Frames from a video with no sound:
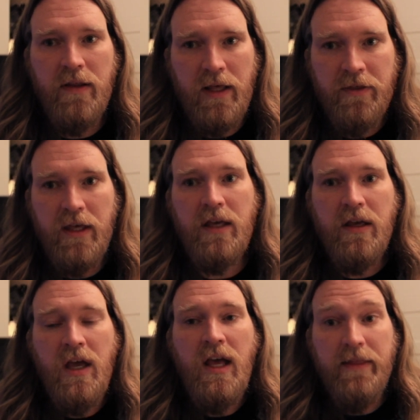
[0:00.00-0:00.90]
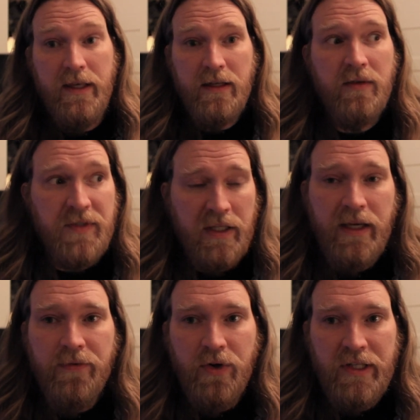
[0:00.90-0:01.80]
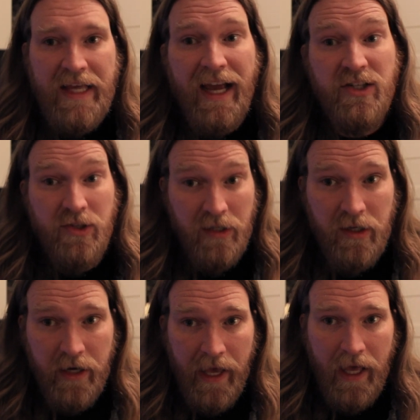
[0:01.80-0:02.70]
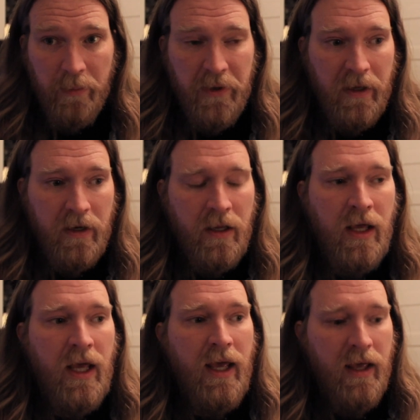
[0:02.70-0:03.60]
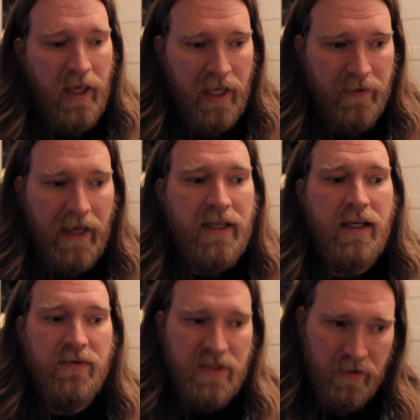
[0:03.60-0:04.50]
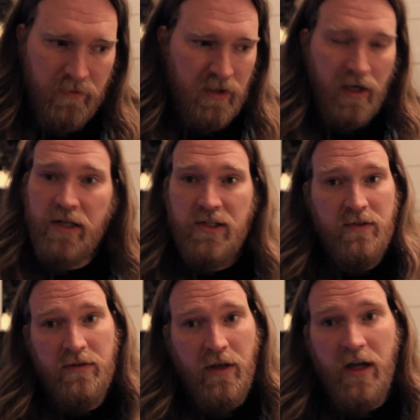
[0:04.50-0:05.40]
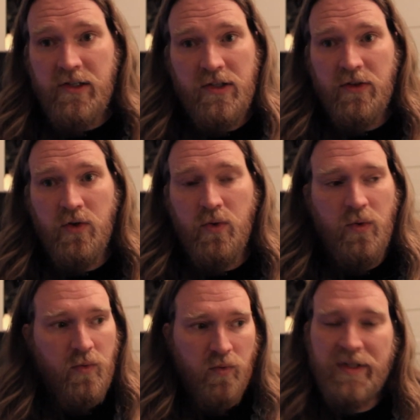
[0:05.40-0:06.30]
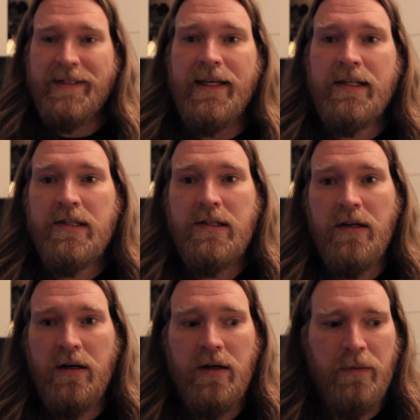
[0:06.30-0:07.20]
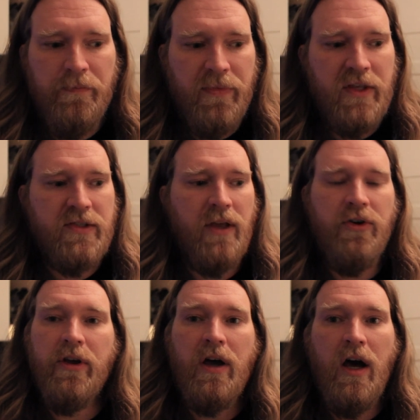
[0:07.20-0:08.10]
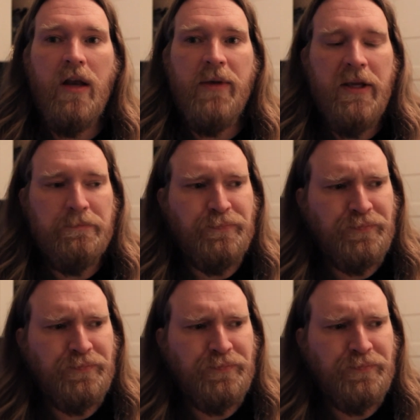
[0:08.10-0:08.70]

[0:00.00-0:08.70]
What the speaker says: They think the end of slavery is actually going to happen. And that gives them the nudge to resist the Southern economy.